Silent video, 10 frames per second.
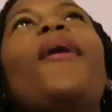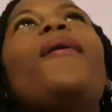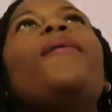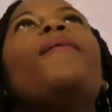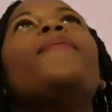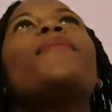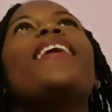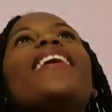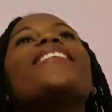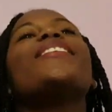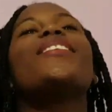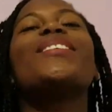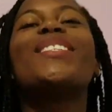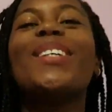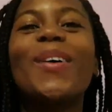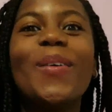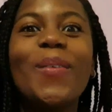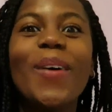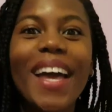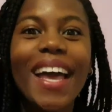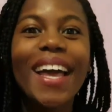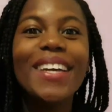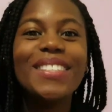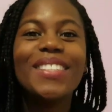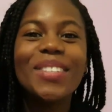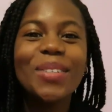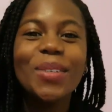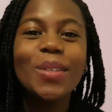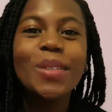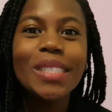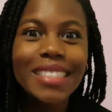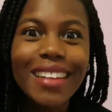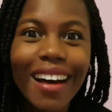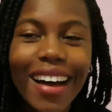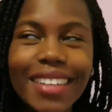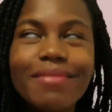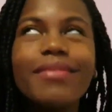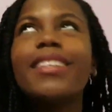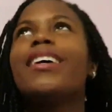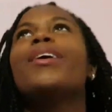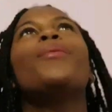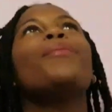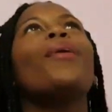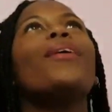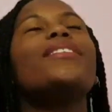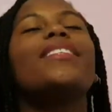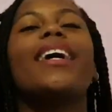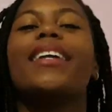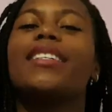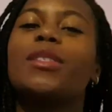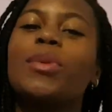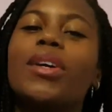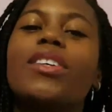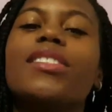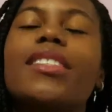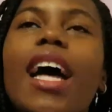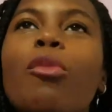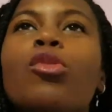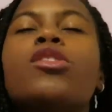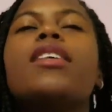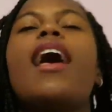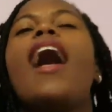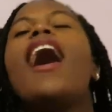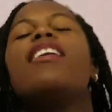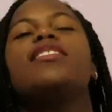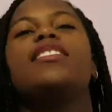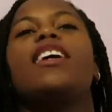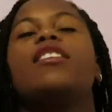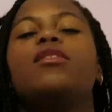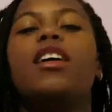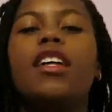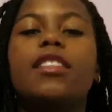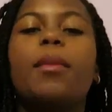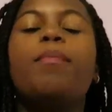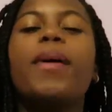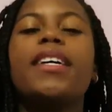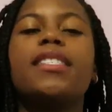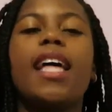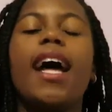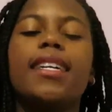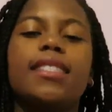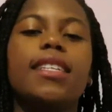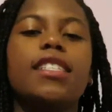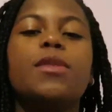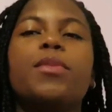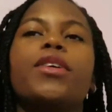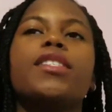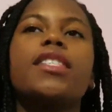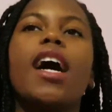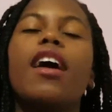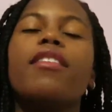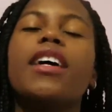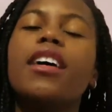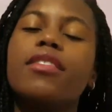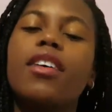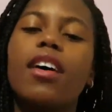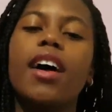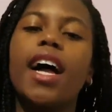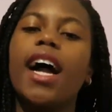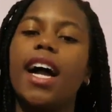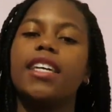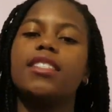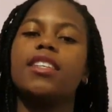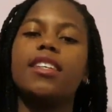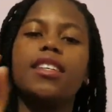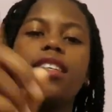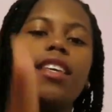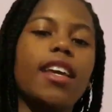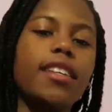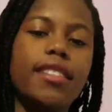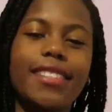Oh my gosh, where to start? What an experience. That was hands down the best acting experience I've ever had yet.